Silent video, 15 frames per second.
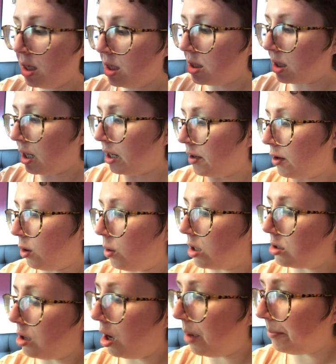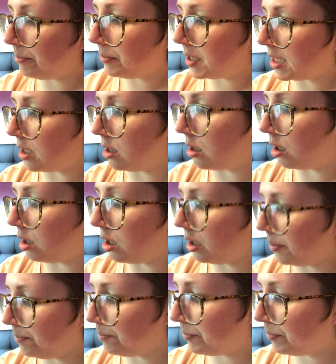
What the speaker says: to kind of go on top, seal it all in.